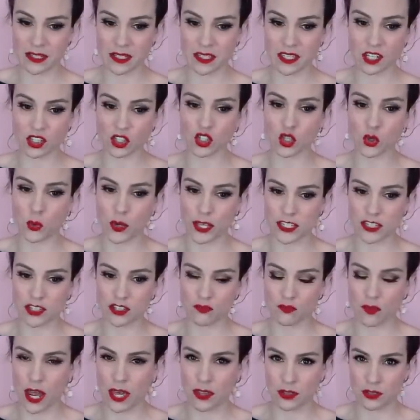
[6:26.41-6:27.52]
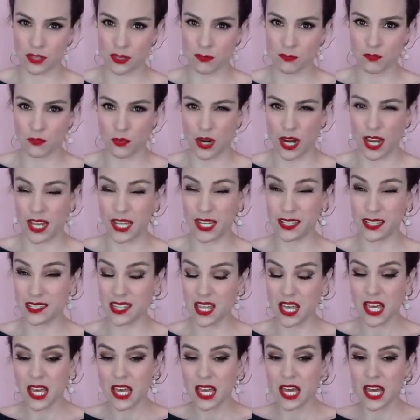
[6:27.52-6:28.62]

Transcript: It's like twists rather than braids.